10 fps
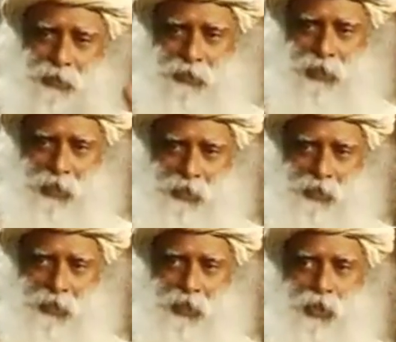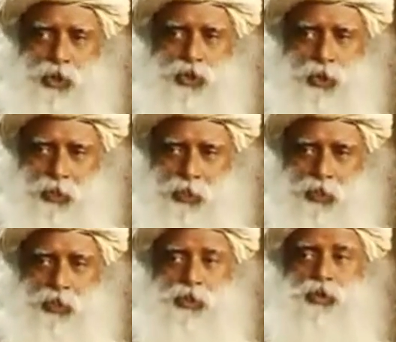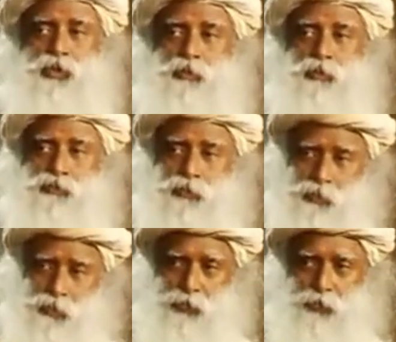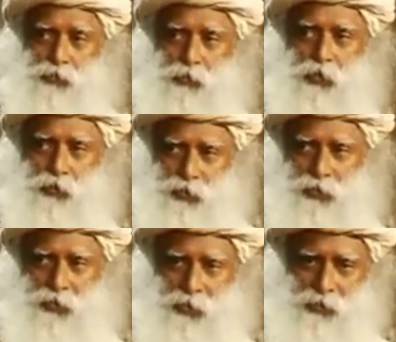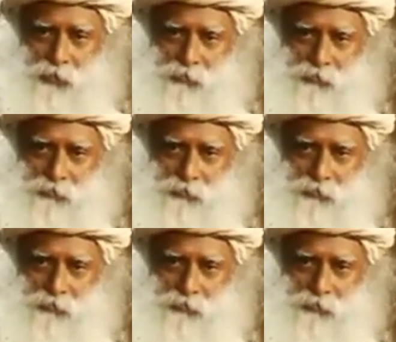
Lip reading: it has gathered so that it is suitable for you when you drink it.